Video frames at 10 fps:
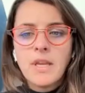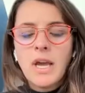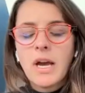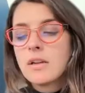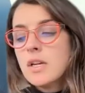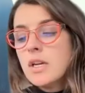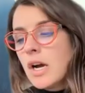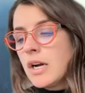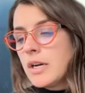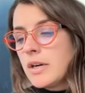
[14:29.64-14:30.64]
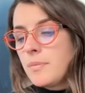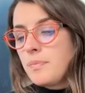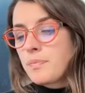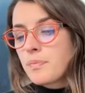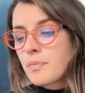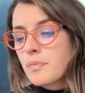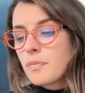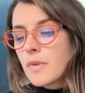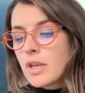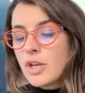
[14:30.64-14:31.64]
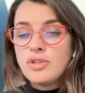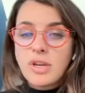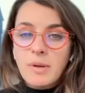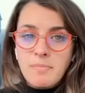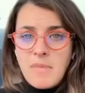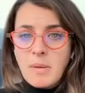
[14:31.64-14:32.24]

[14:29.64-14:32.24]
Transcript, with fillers: Yeah. Um, could you give,